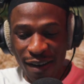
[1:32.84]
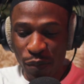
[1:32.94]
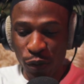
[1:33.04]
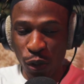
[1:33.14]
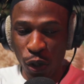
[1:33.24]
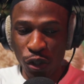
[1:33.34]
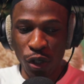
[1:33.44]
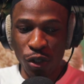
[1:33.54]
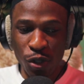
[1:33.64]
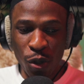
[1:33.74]

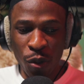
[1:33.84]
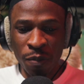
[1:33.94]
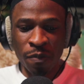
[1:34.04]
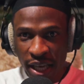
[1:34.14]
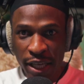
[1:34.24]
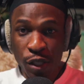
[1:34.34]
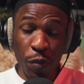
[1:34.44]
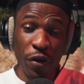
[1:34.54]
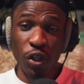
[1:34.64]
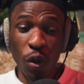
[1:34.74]
production. So
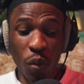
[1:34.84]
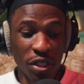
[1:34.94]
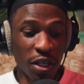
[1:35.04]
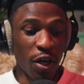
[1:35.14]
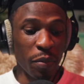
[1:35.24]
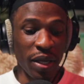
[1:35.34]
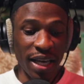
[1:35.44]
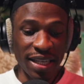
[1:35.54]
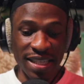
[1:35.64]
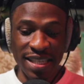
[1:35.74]
inspiration wasn't coming.
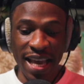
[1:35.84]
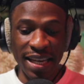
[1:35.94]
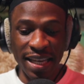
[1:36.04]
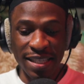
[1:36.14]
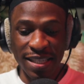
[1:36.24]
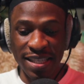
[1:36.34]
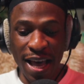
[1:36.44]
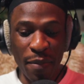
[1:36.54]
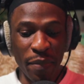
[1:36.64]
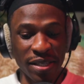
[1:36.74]
I decided to
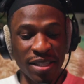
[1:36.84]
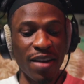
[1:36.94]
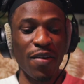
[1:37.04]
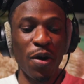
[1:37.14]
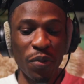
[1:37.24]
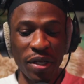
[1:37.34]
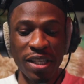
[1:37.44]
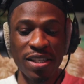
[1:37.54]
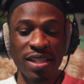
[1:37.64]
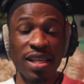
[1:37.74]
start messing around with
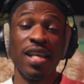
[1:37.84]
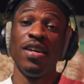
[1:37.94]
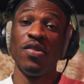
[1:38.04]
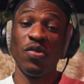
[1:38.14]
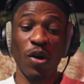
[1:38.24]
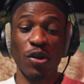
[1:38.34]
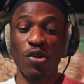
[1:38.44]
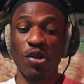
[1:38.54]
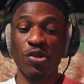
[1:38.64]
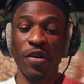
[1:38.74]
this
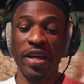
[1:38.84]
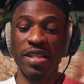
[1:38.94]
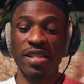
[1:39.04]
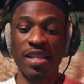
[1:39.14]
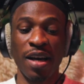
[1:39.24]
Dr. Dre's